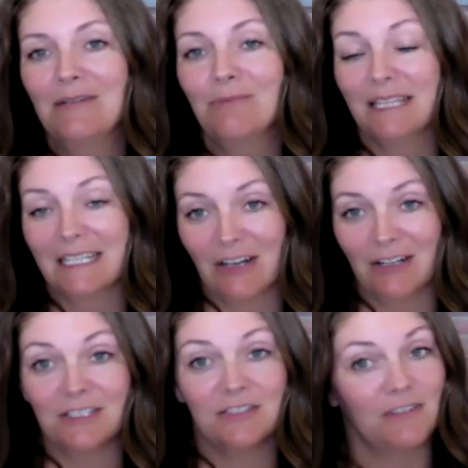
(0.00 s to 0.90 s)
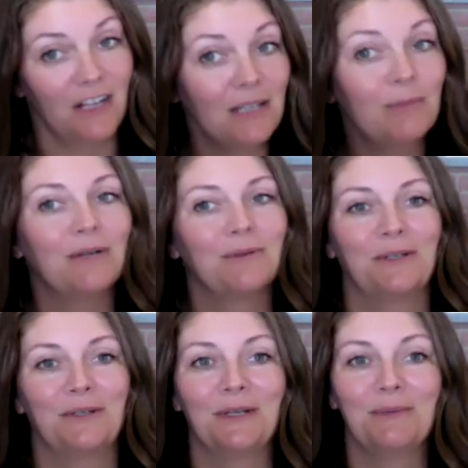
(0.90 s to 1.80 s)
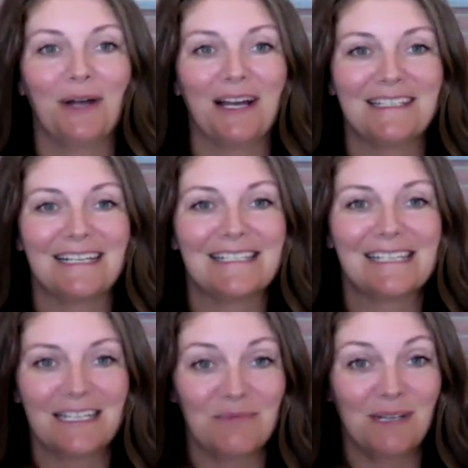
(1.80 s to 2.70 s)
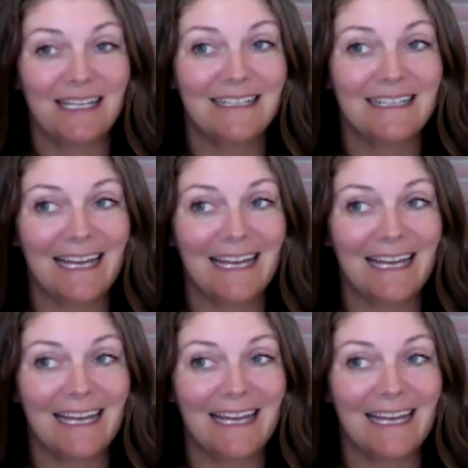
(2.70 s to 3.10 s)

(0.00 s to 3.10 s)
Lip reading: but the college volleyball recruiting process can be